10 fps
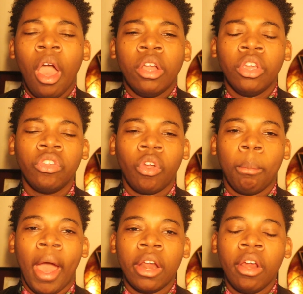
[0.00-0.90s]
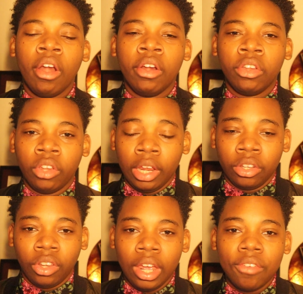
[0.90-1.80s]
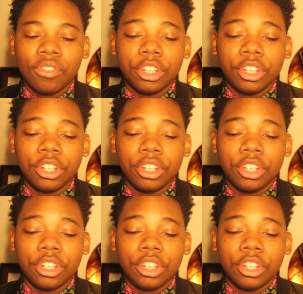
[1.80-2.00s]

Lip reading: Just a reminder, stay safe.